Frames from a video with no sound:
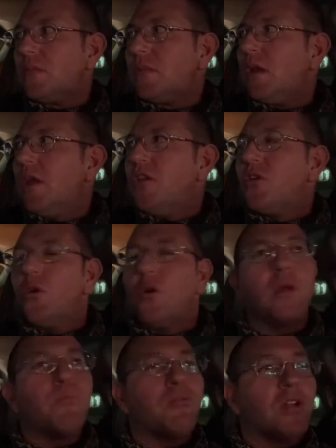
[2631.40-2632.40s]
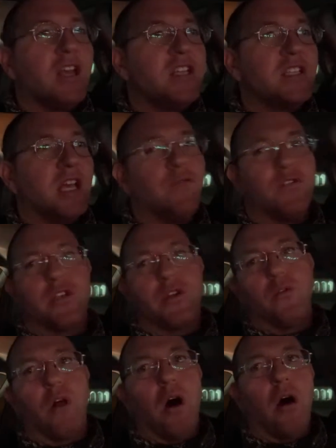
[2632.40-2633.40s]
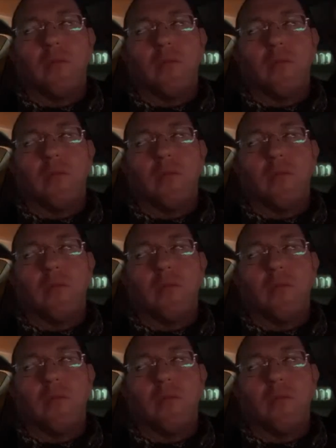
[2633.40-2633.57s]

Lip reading: And you can only play sane for so long.